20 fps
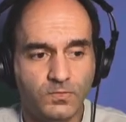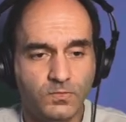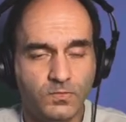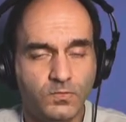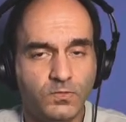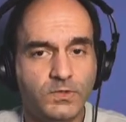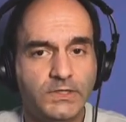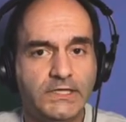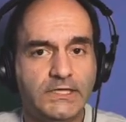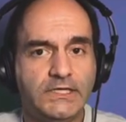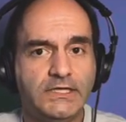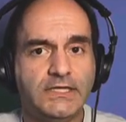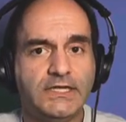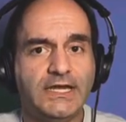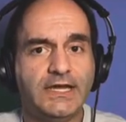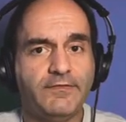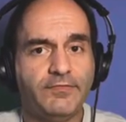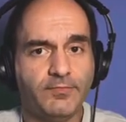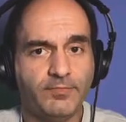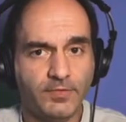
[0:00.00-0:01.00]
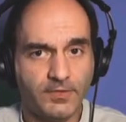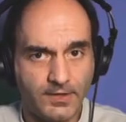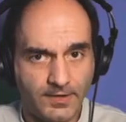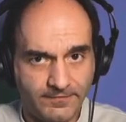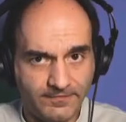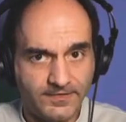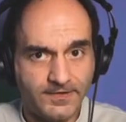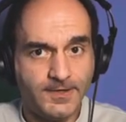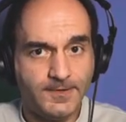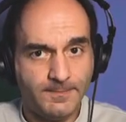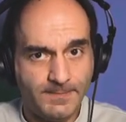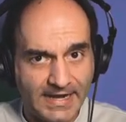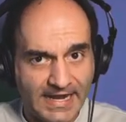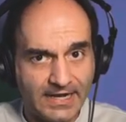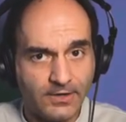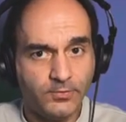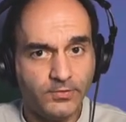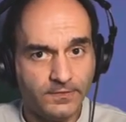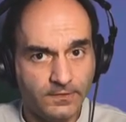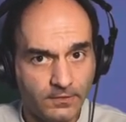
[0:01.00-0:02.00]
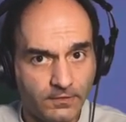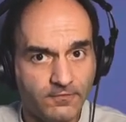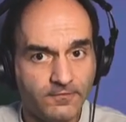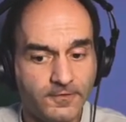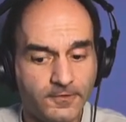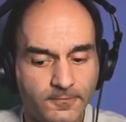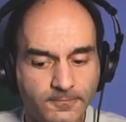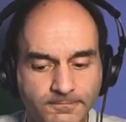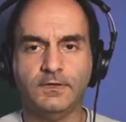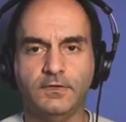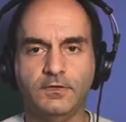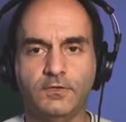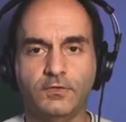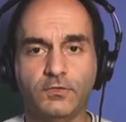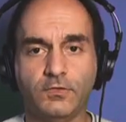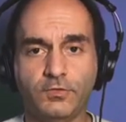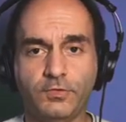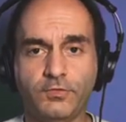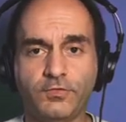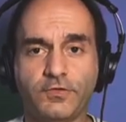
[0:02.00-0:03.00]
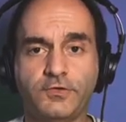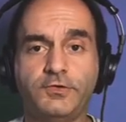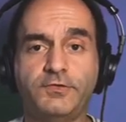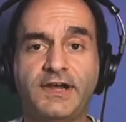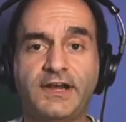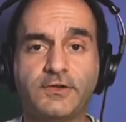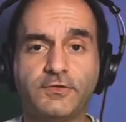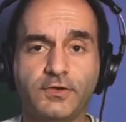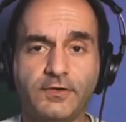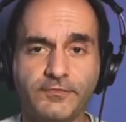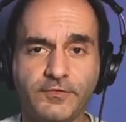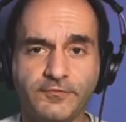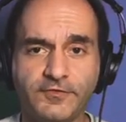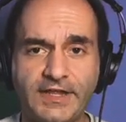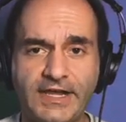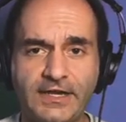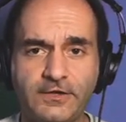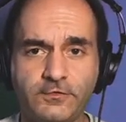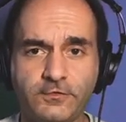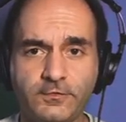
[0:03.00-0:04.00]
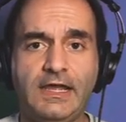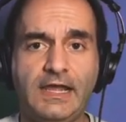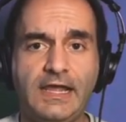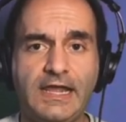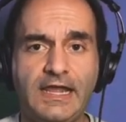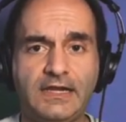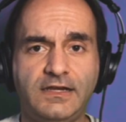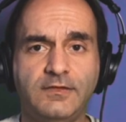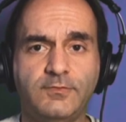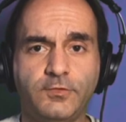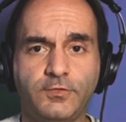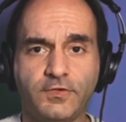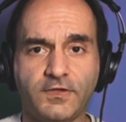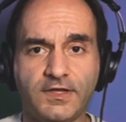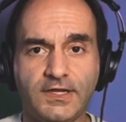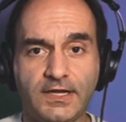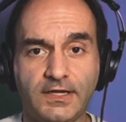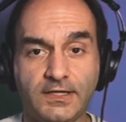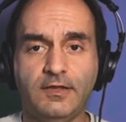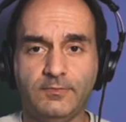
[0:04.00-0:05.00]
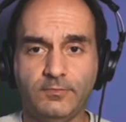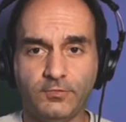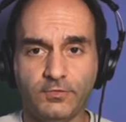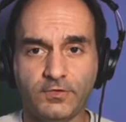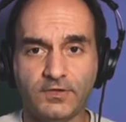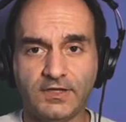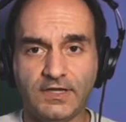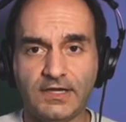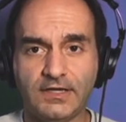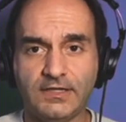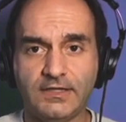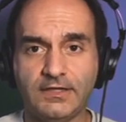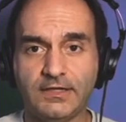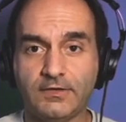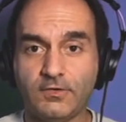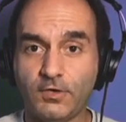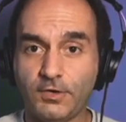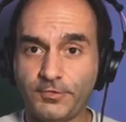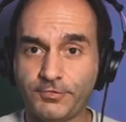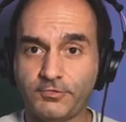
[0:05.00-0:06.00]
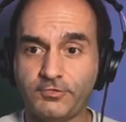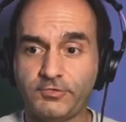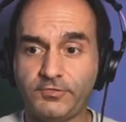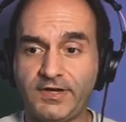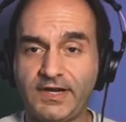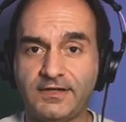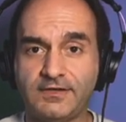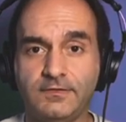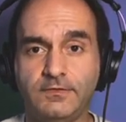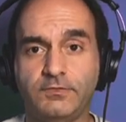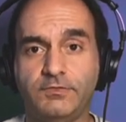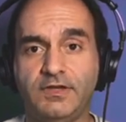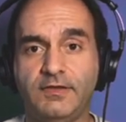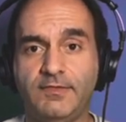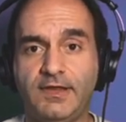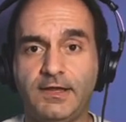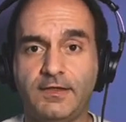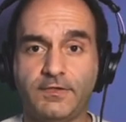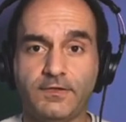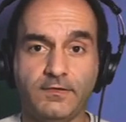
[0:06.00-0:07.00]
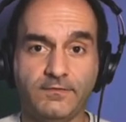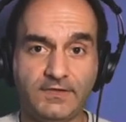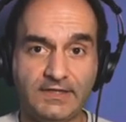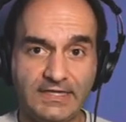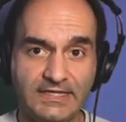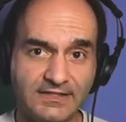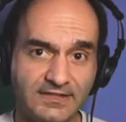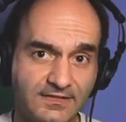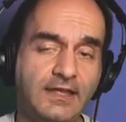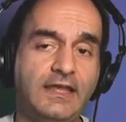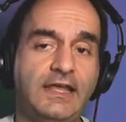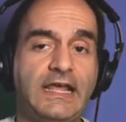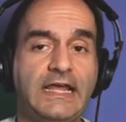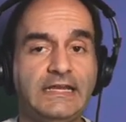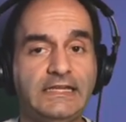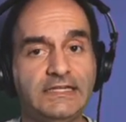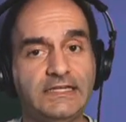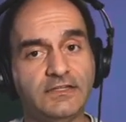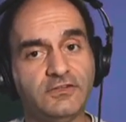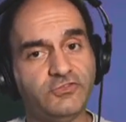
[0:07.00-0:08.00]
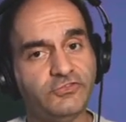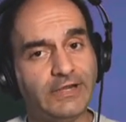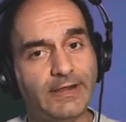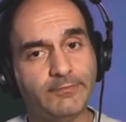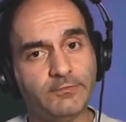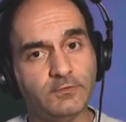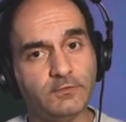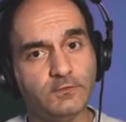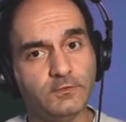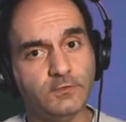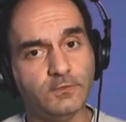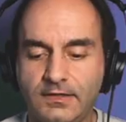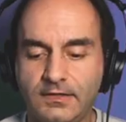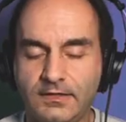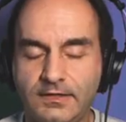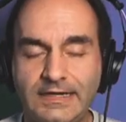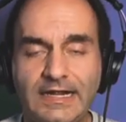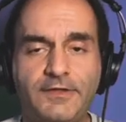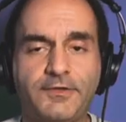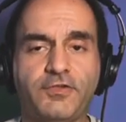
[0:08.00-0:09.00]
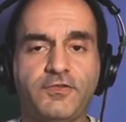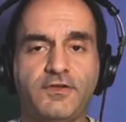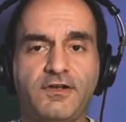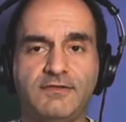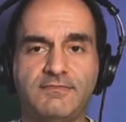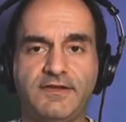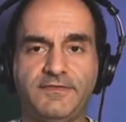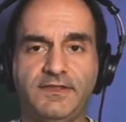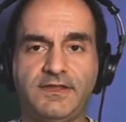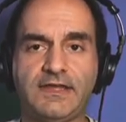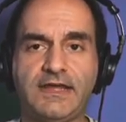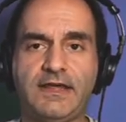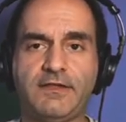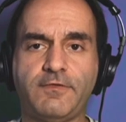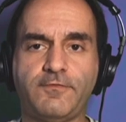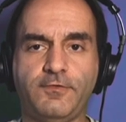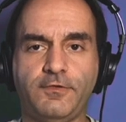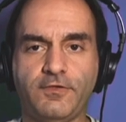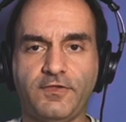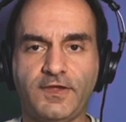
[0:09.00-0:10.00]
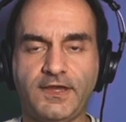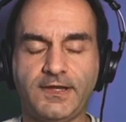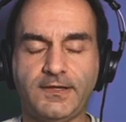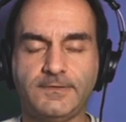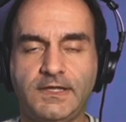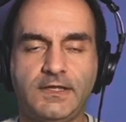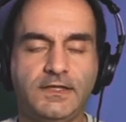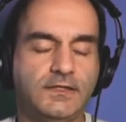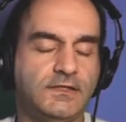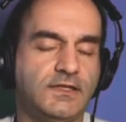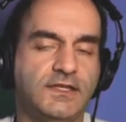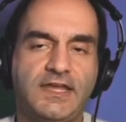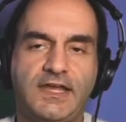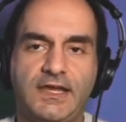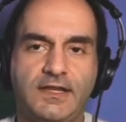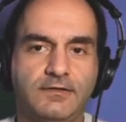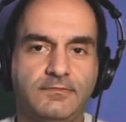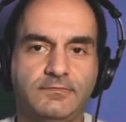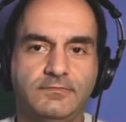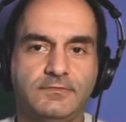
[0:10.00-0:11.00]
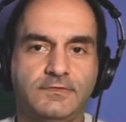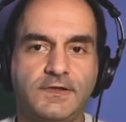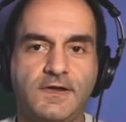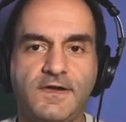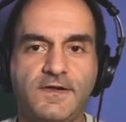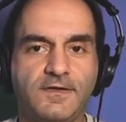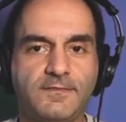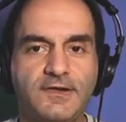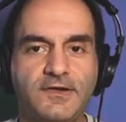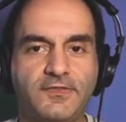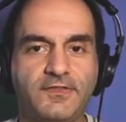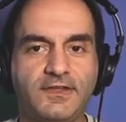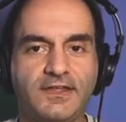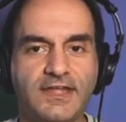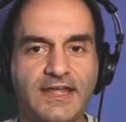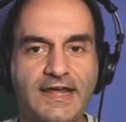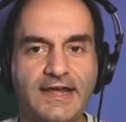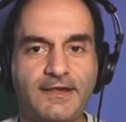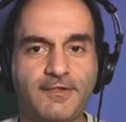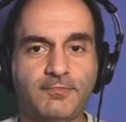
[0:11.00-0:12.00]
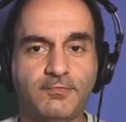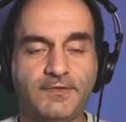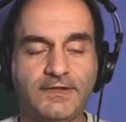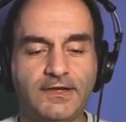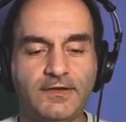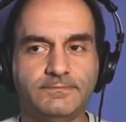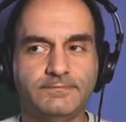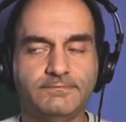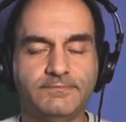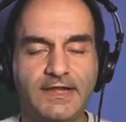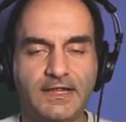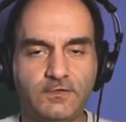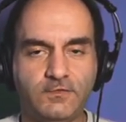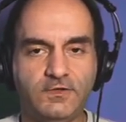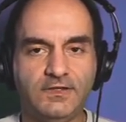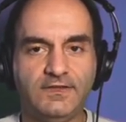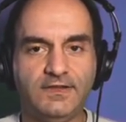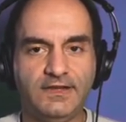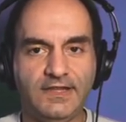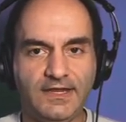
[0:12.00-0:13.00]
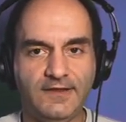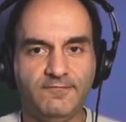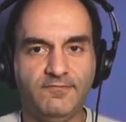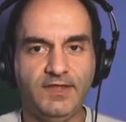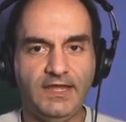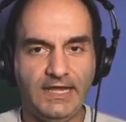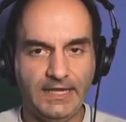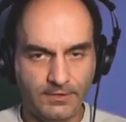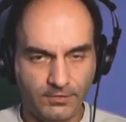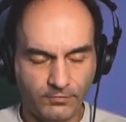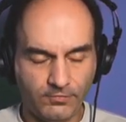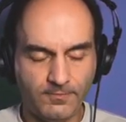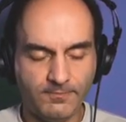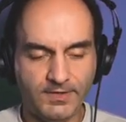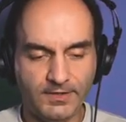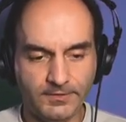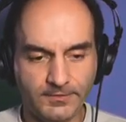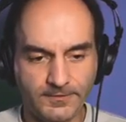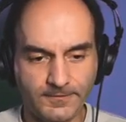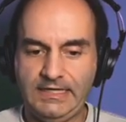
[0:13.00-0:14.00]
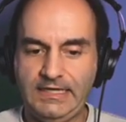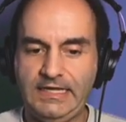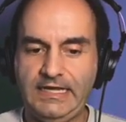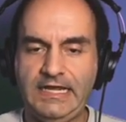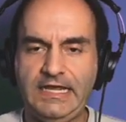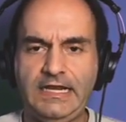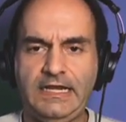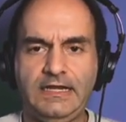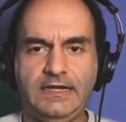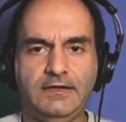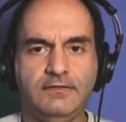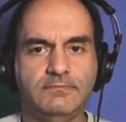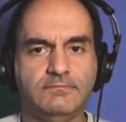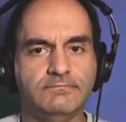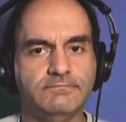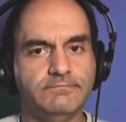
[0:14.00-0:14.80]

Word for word: We have some stuff to unpack with this film. So, who's the director of The Flash? Andy Muschietti. Muschietti also directed the remakes of It and It Chapter 2. Now, let's talk about the cast for a second. You can't talk about the cast without mentioning the name Ezra Miller. And